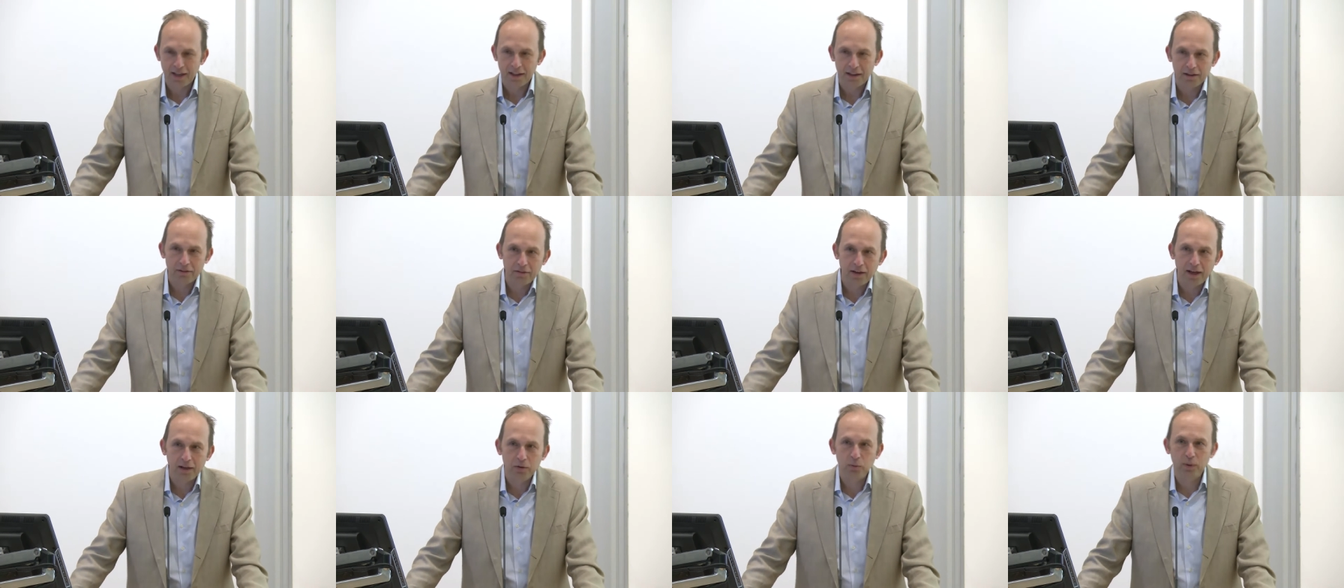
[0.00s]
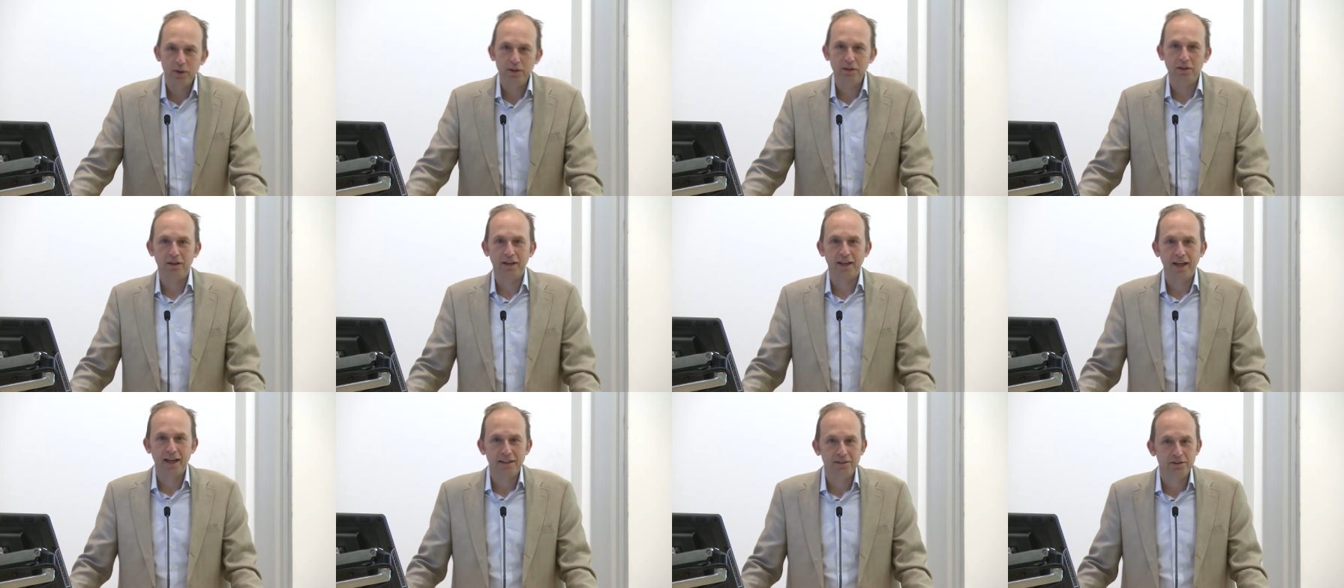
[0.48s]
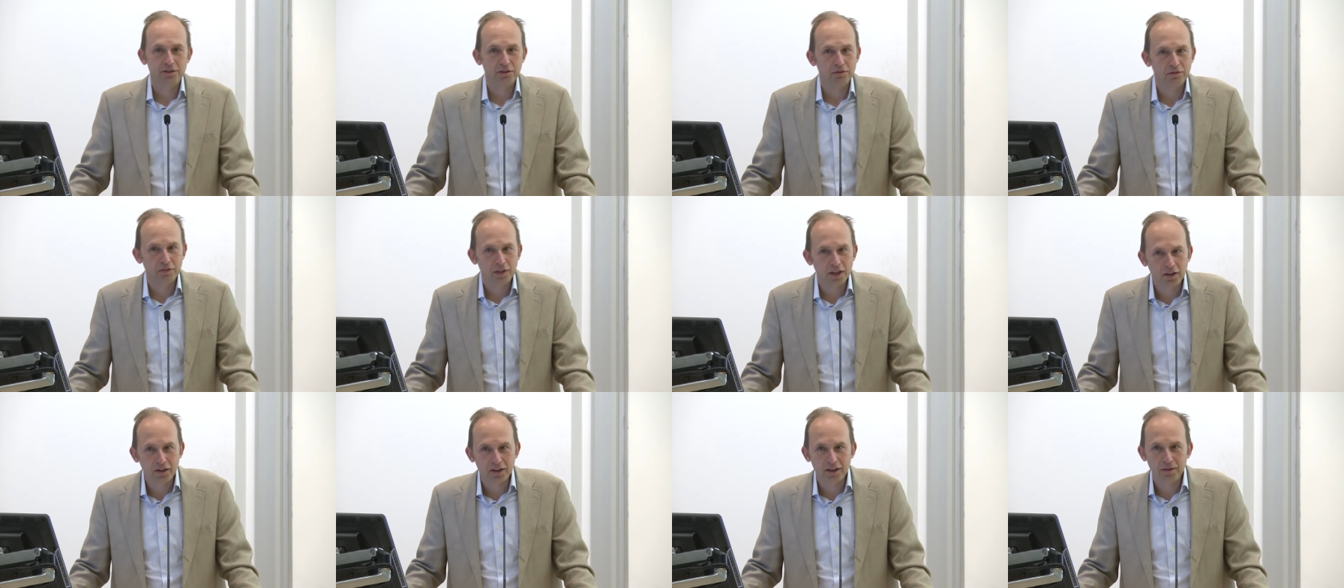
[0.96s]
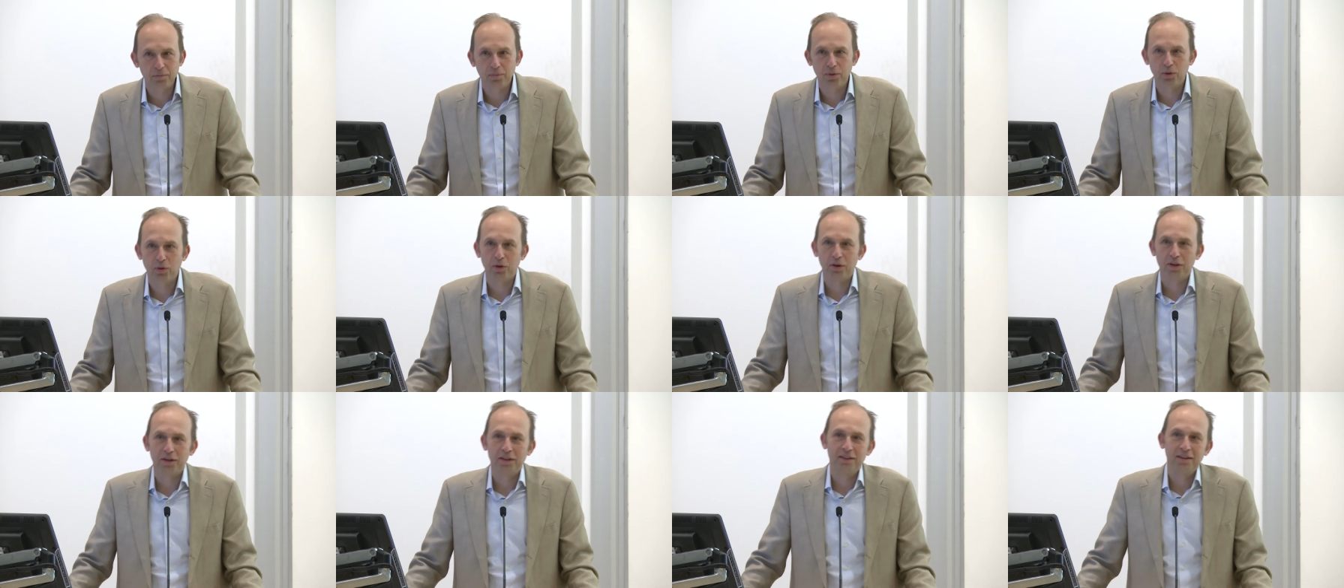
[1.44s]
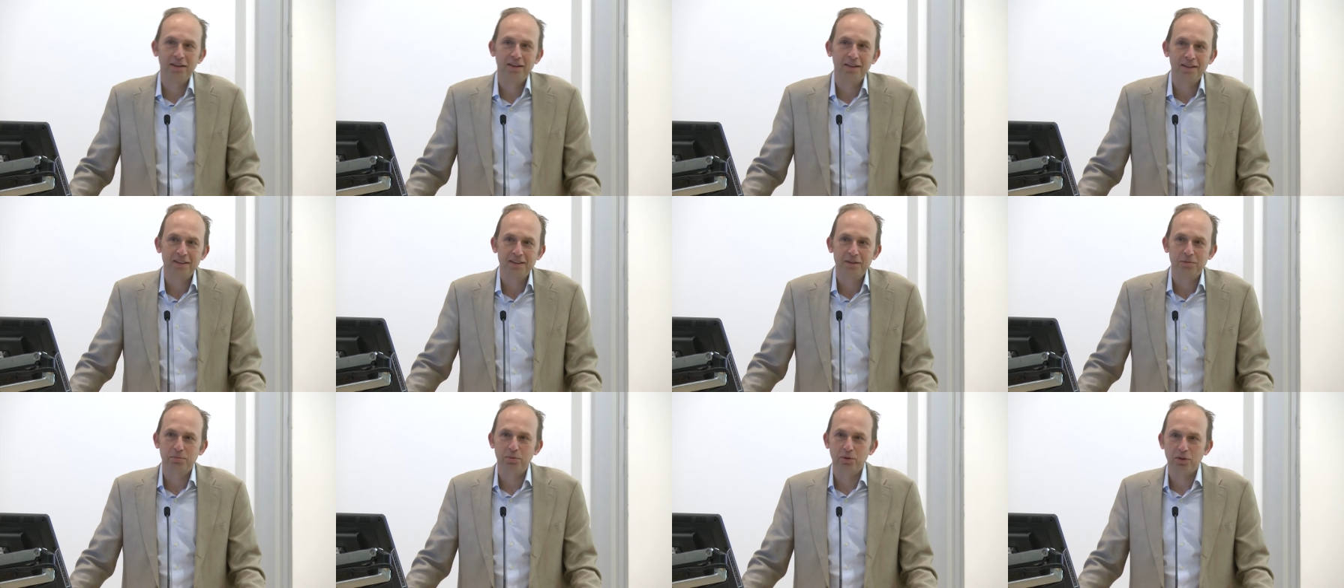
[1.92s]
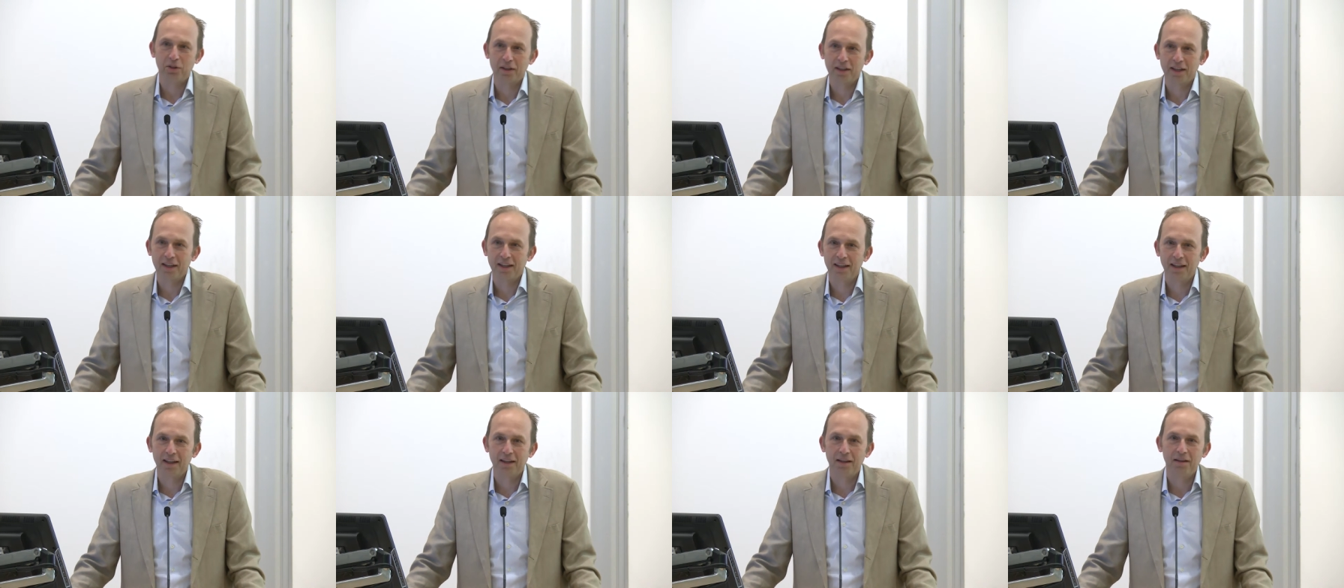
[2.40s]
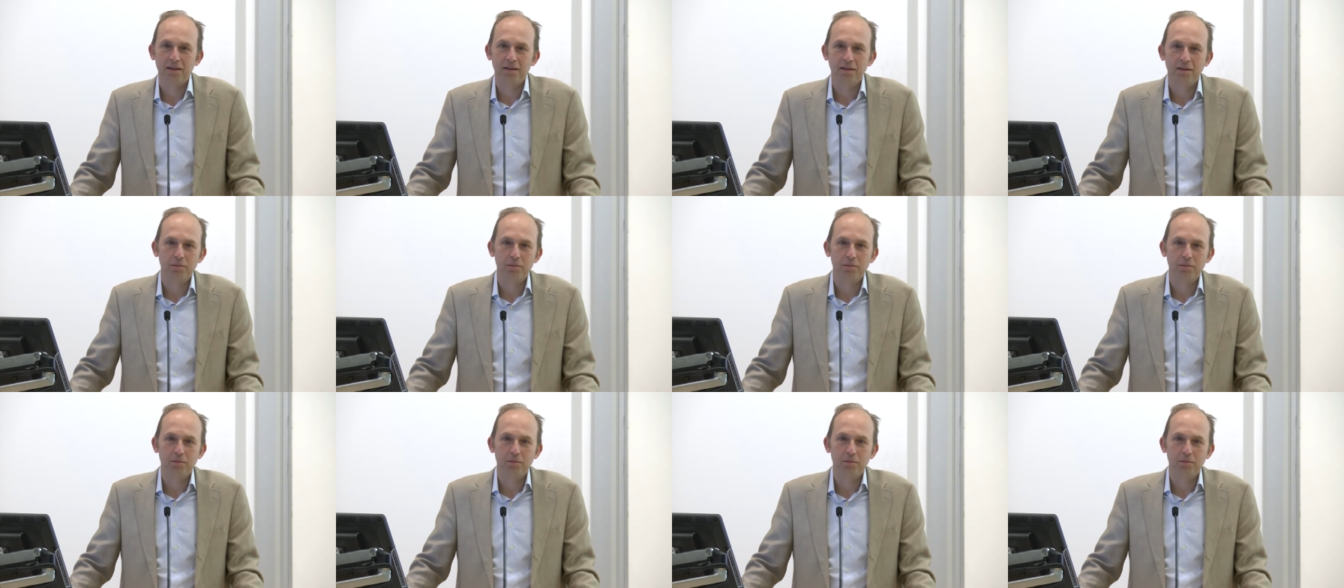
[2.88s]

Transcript: the Van Wickle Gates are very important to this book, and the,